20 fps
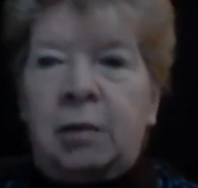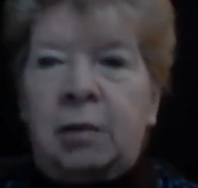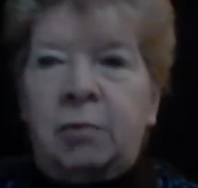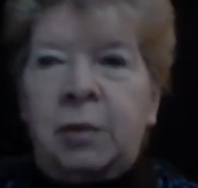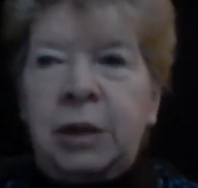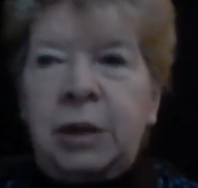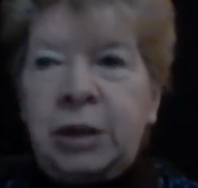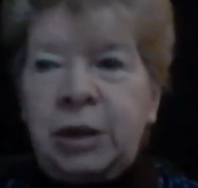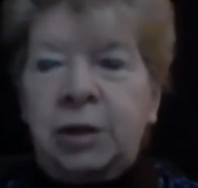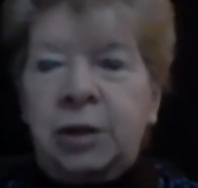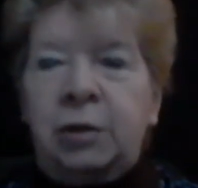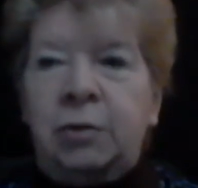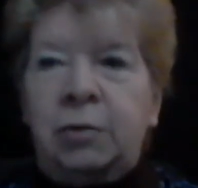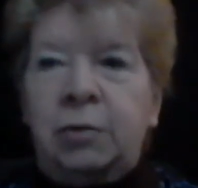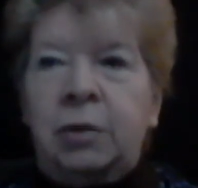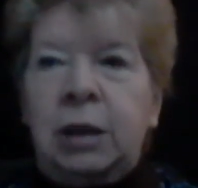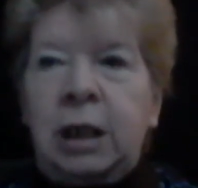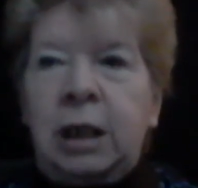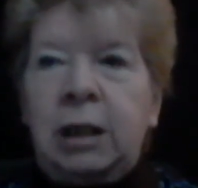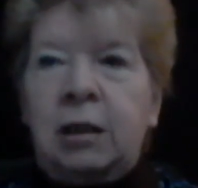We
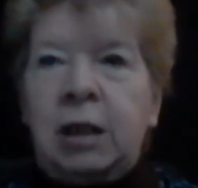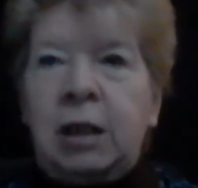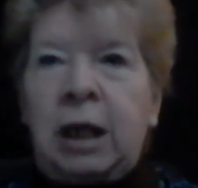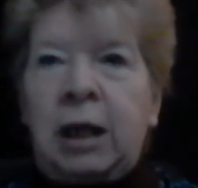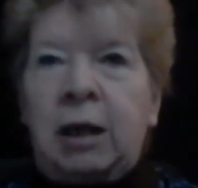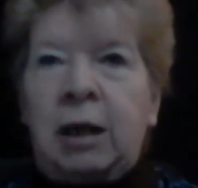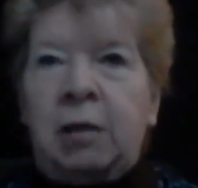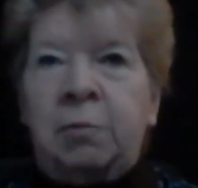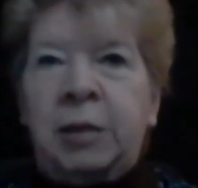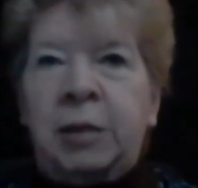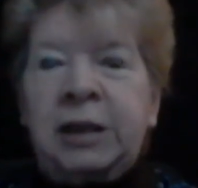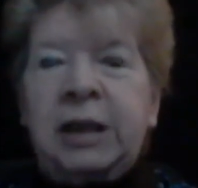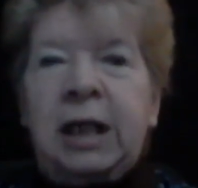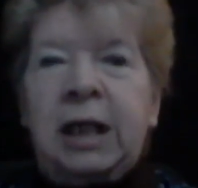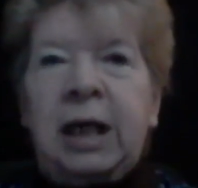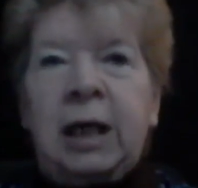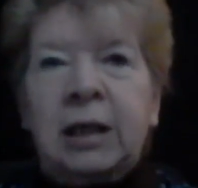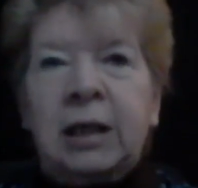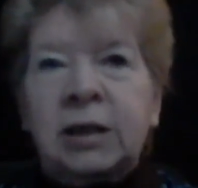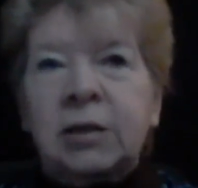do. But
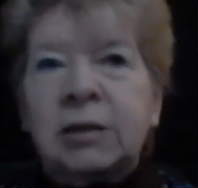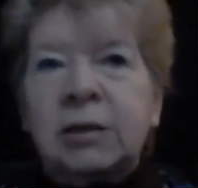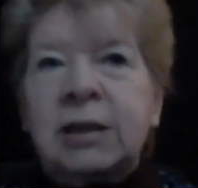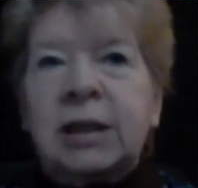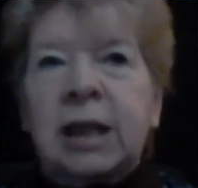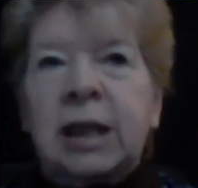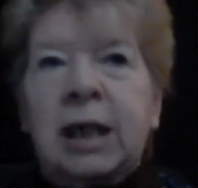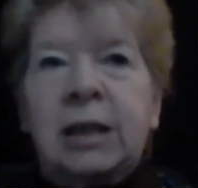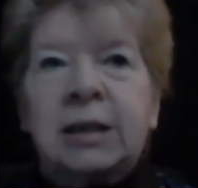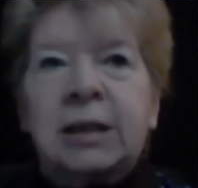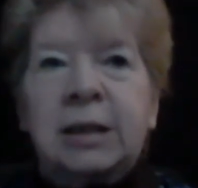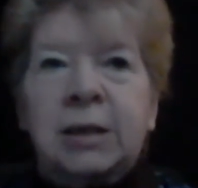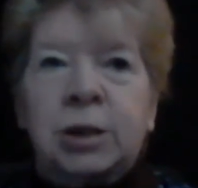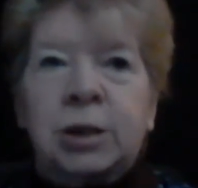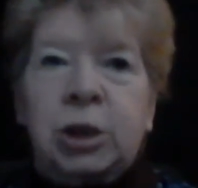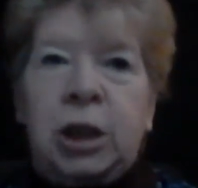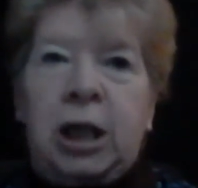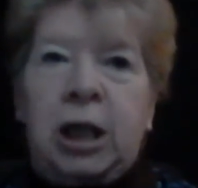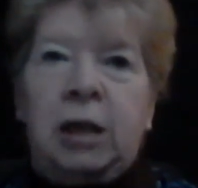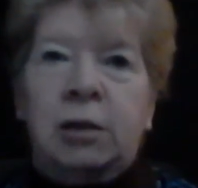the
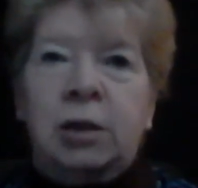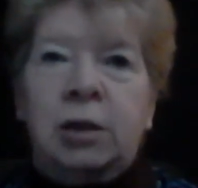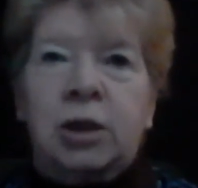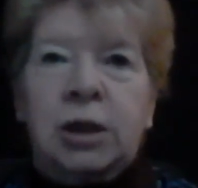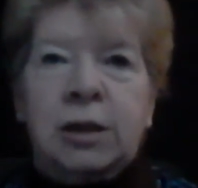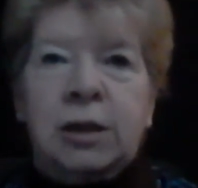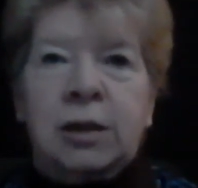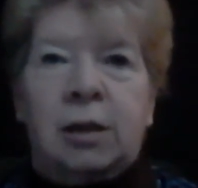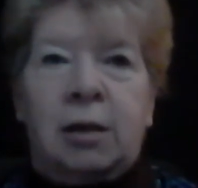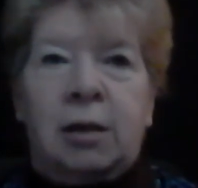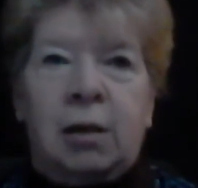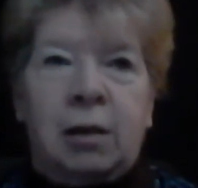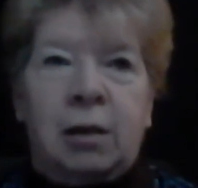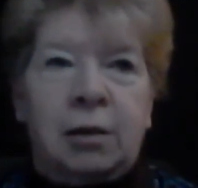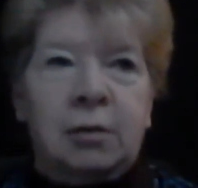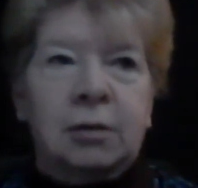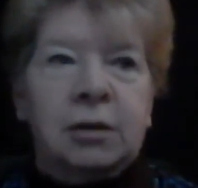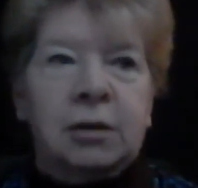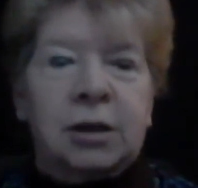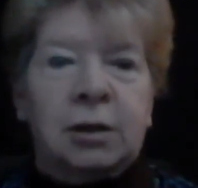exercises challenge us
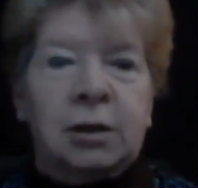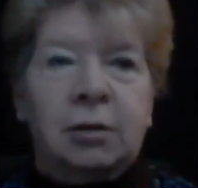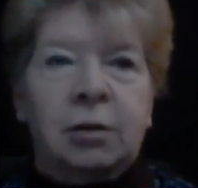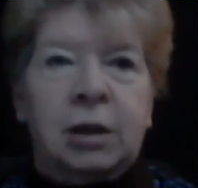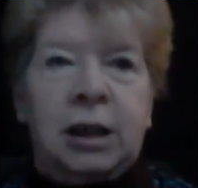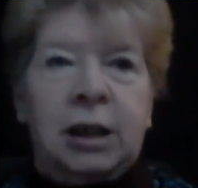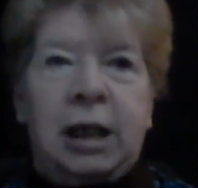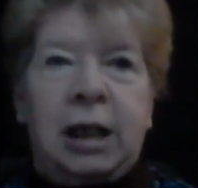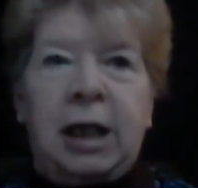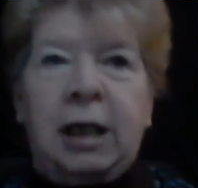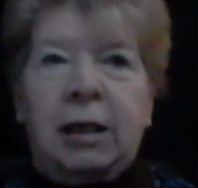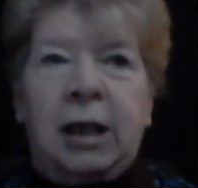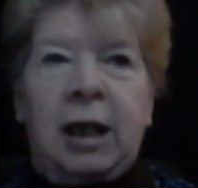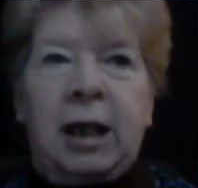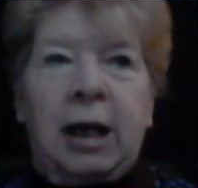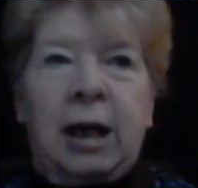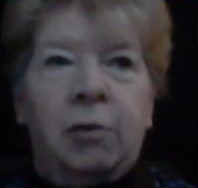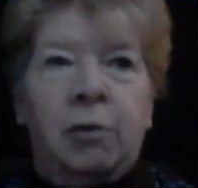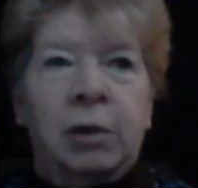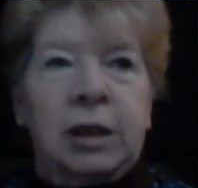all to look at
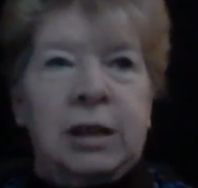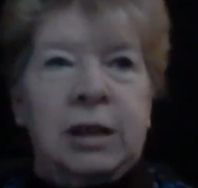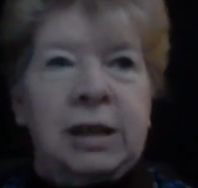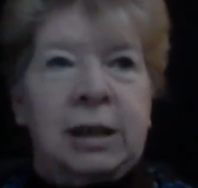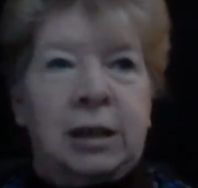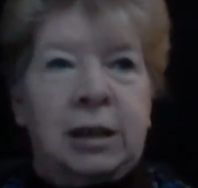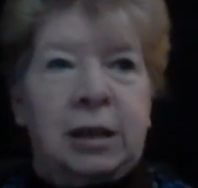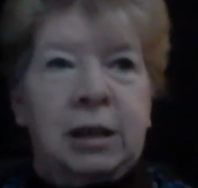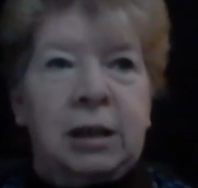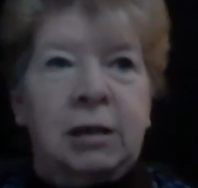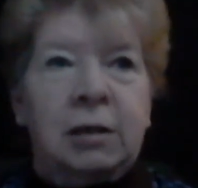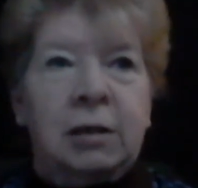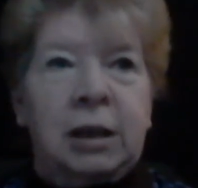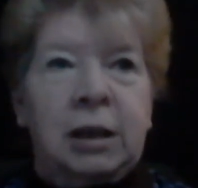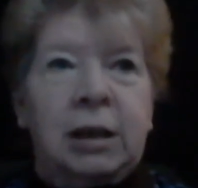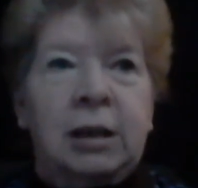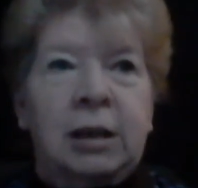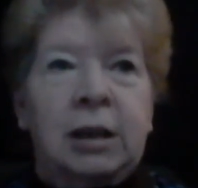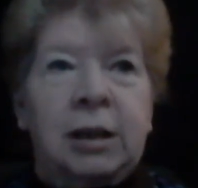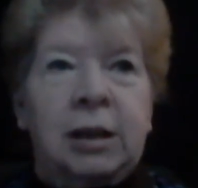how we're dealing
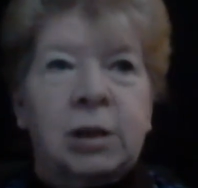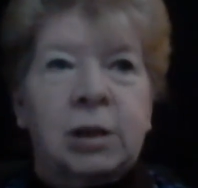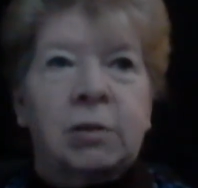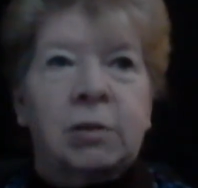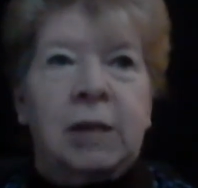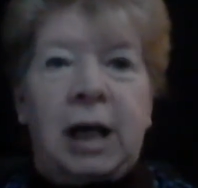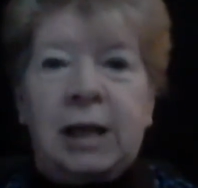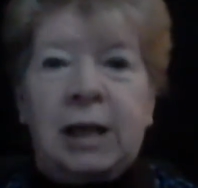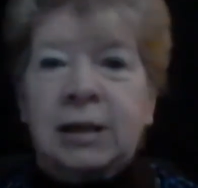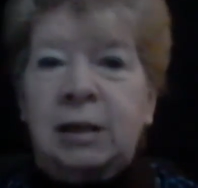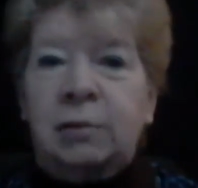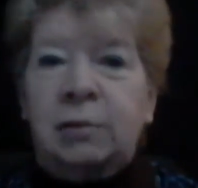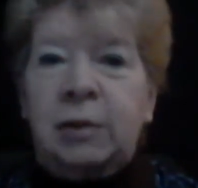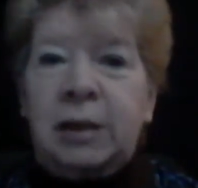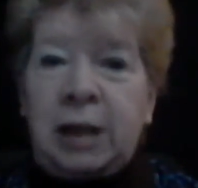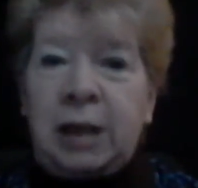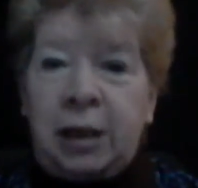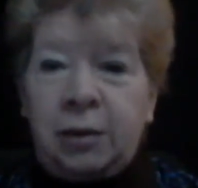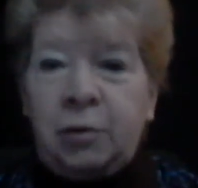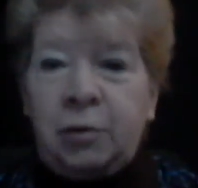and interacting
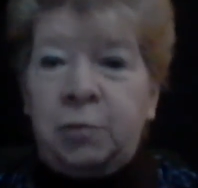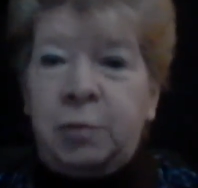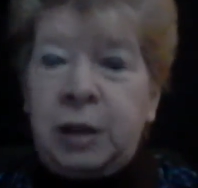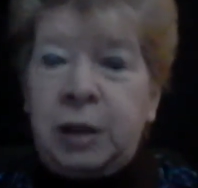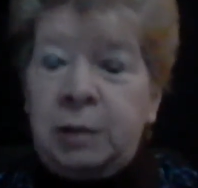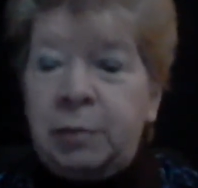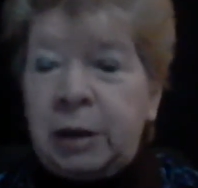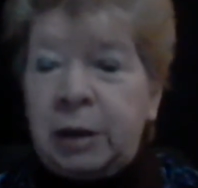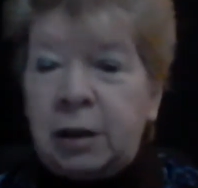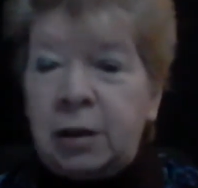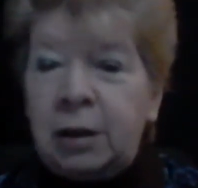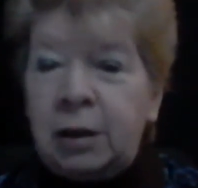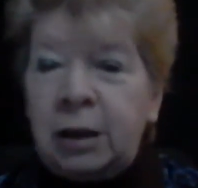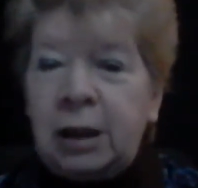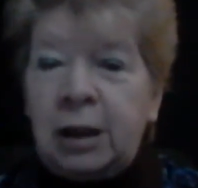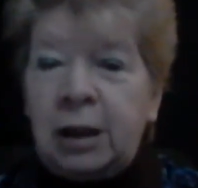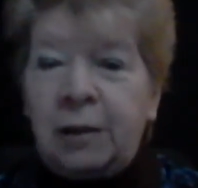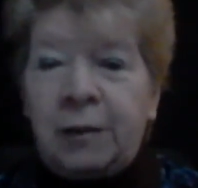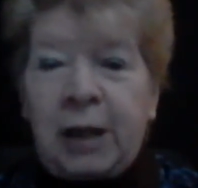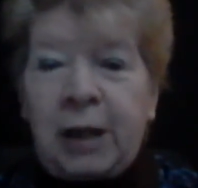with other people.
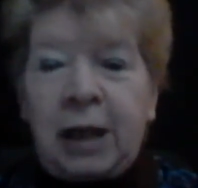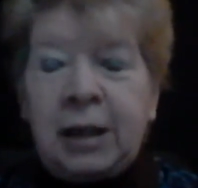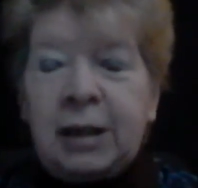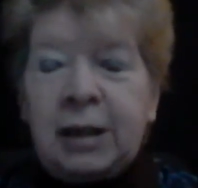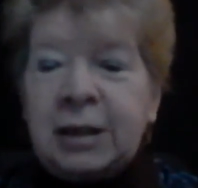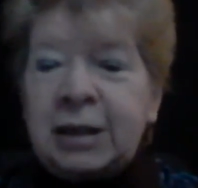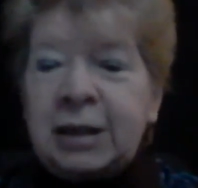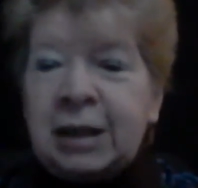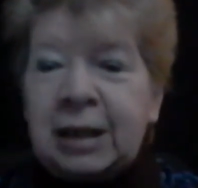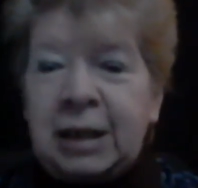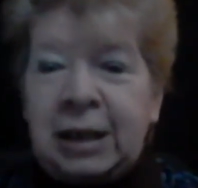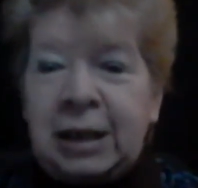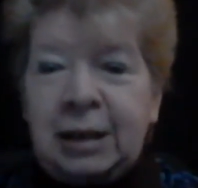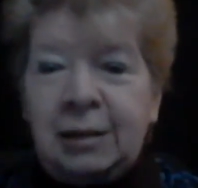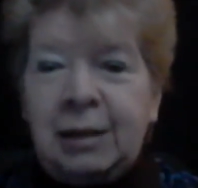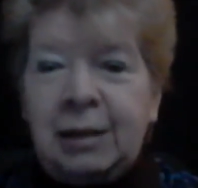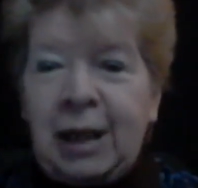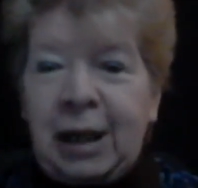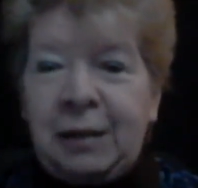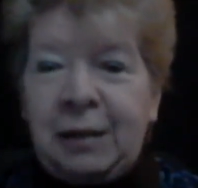That is the key
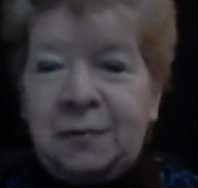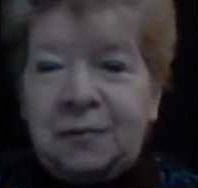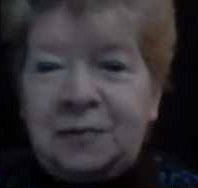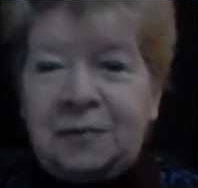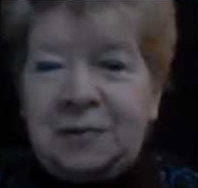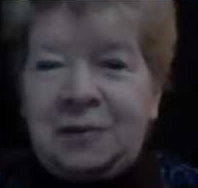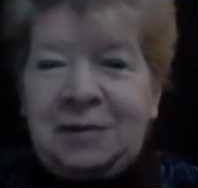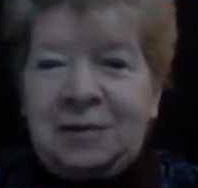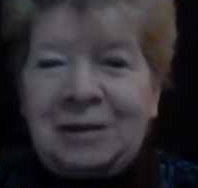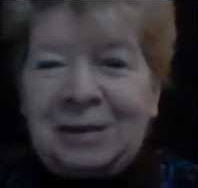to life.